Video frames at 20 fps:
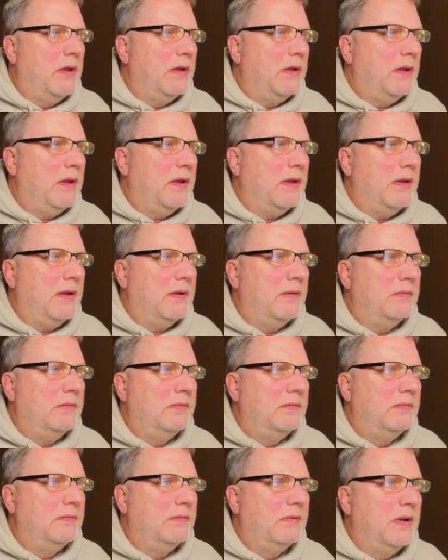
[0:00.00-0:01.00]

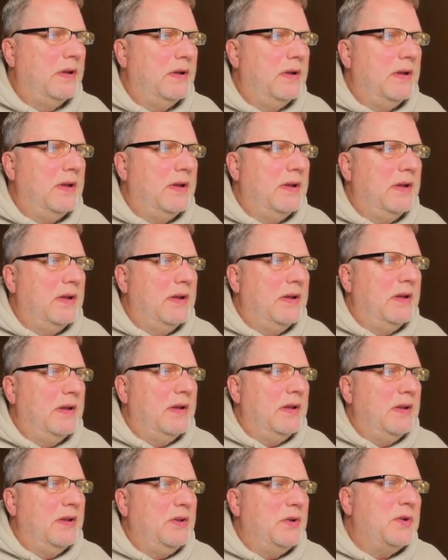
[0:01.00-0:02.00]

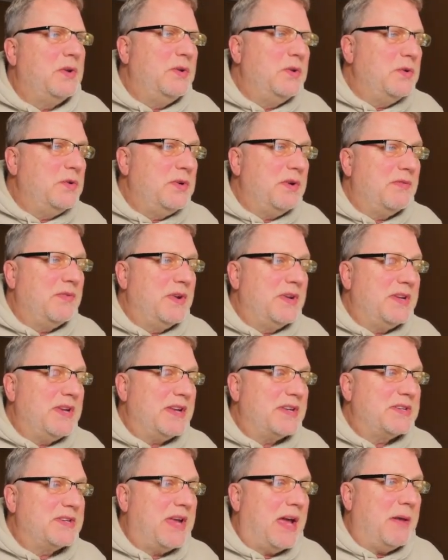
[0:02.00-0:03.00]
you can do different
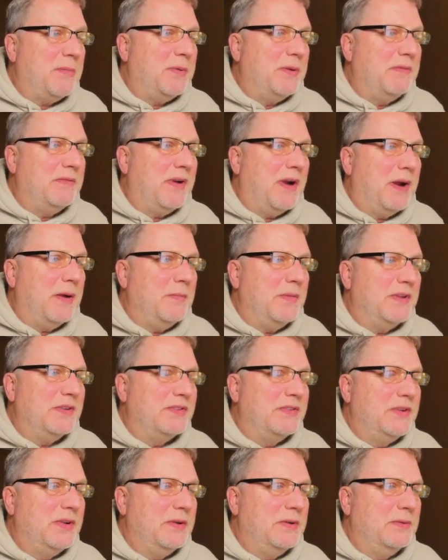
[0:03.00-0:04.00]
desktop
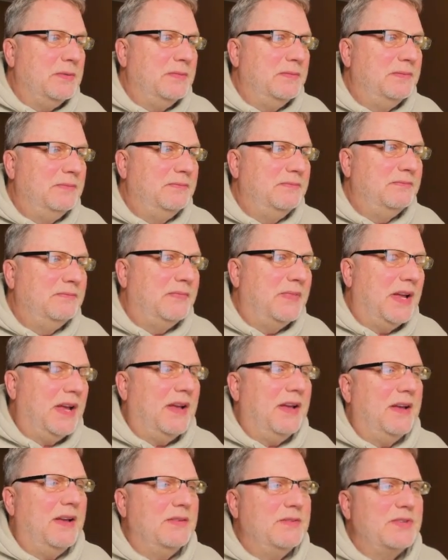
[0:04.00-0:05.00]
environments too.
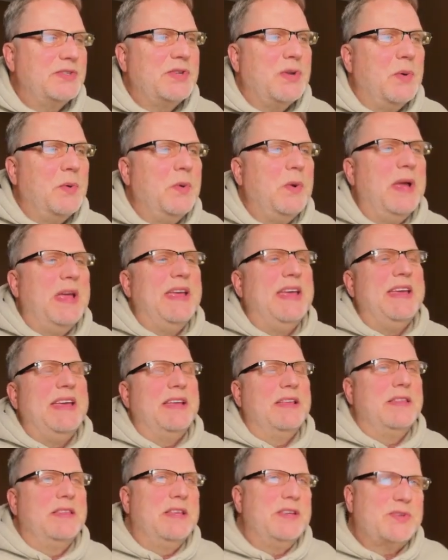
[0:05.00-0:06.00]
So
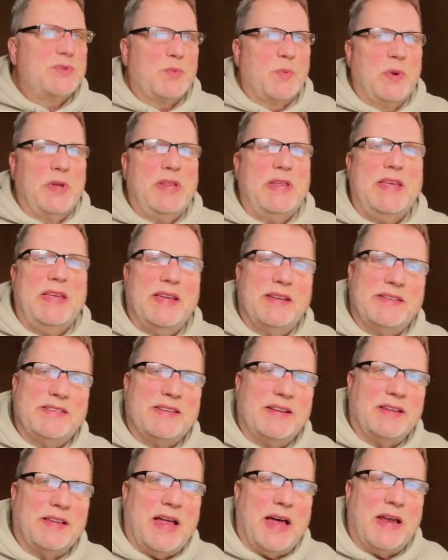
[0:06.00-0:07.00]
this really gets
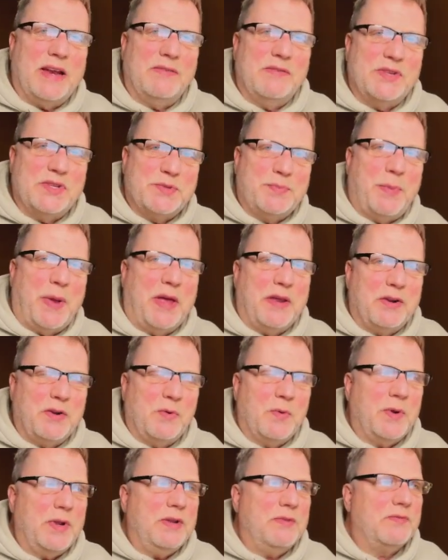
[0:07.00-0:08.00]
a lot of its
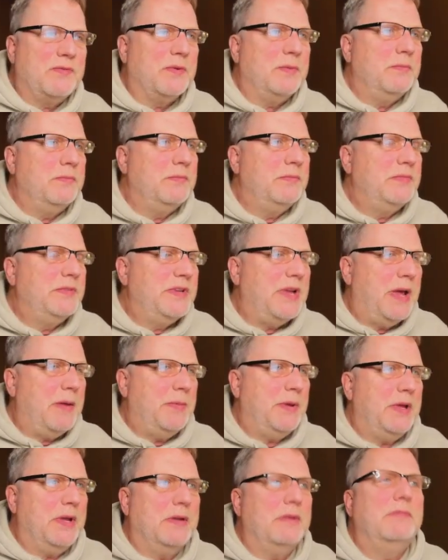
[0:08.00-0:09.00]
pedigree from
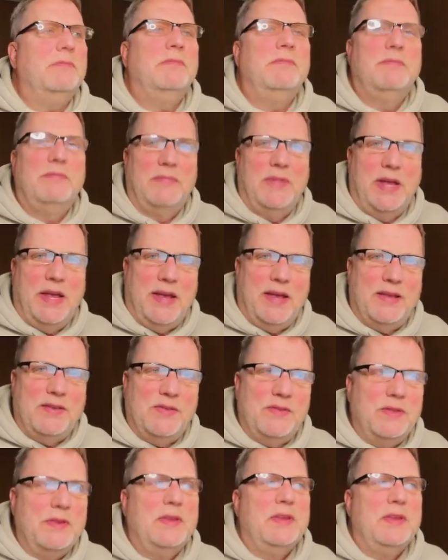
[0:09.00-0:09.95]
Debian. And